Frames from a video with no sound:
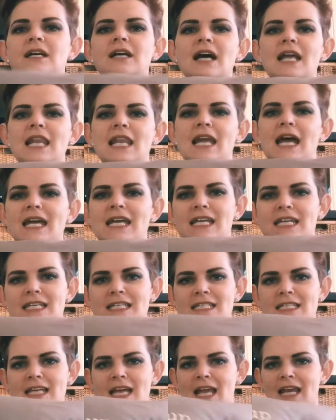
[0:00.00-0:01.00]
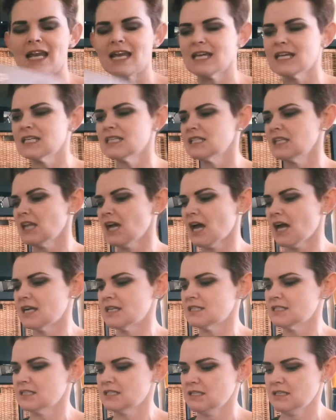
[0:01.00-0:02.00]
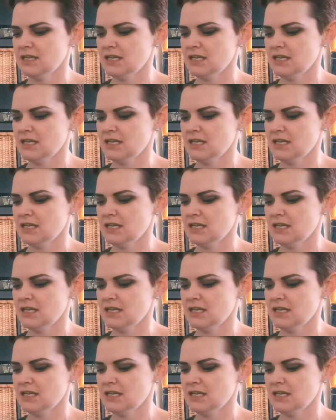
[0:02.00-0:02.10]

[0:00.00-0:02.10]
I like it. I like it a lot.